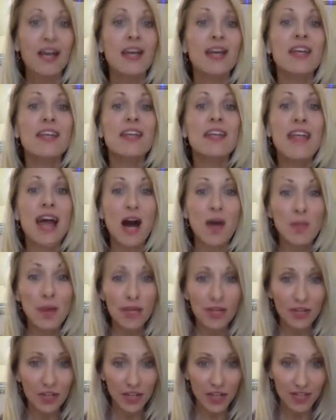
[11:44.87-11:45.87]
Now my
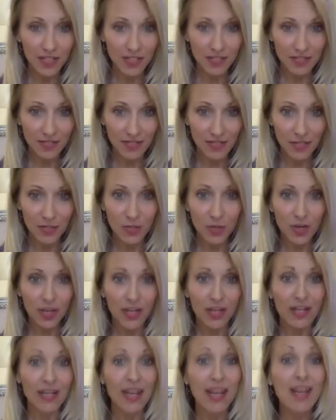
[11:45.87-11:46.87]
creativity is
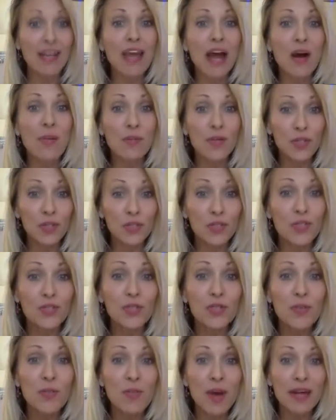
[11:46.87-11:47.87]
working, and now I'm going to do
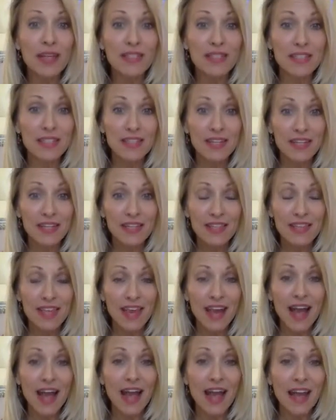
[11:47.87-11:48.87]
the best
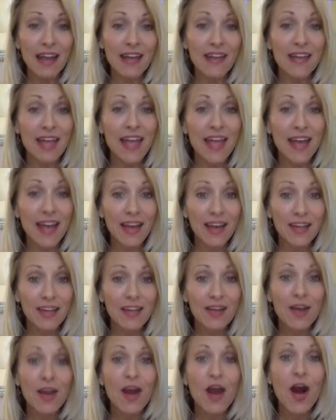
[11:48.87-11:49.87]
that I can
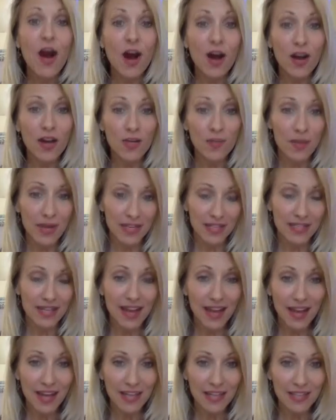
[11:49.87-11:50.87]
on my
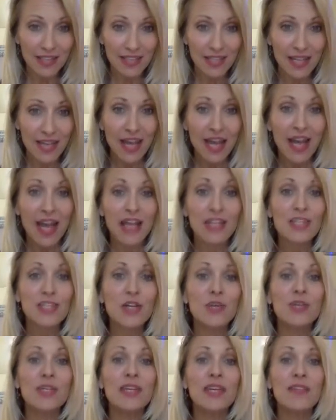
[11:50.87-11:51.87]
test. And
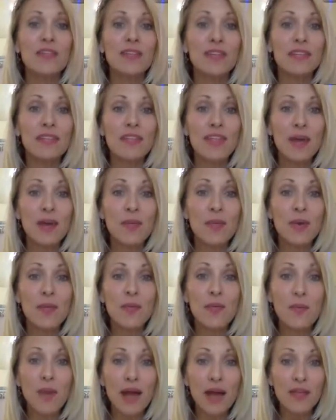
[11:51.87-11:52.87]
so giving them
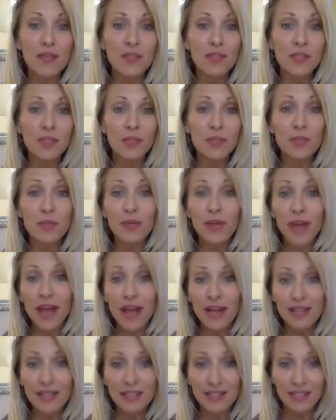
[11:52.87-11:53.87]
mindfulness
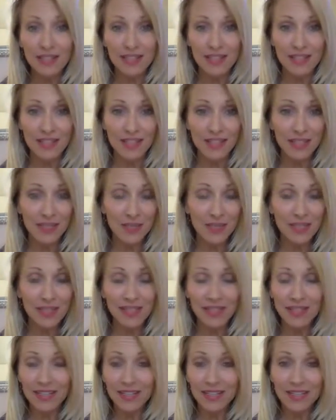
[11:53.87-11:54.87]
practices that can be
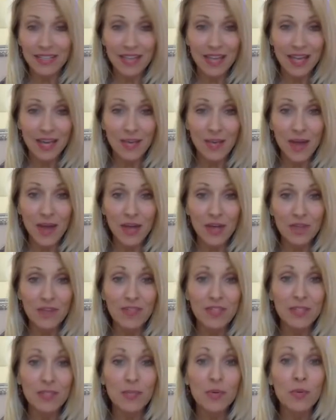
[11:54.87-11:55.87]
done in a matter of a
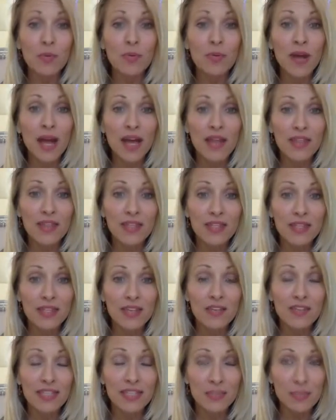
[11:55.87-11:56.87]

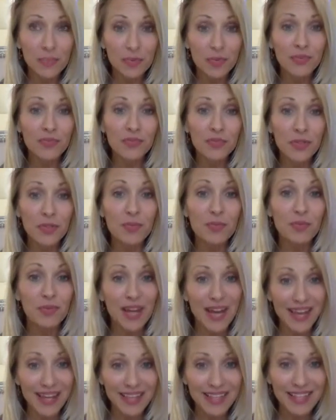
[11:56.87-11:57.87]
simple few
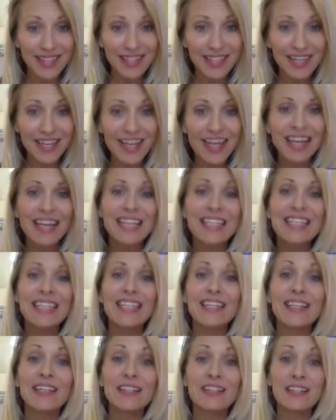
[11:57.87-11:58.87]
breaths to
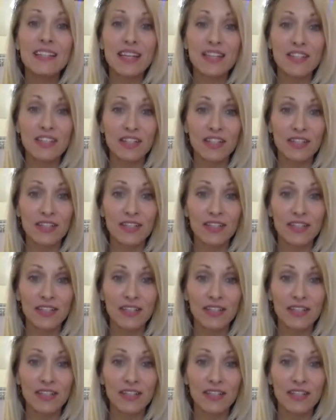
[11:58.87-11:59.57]
get centered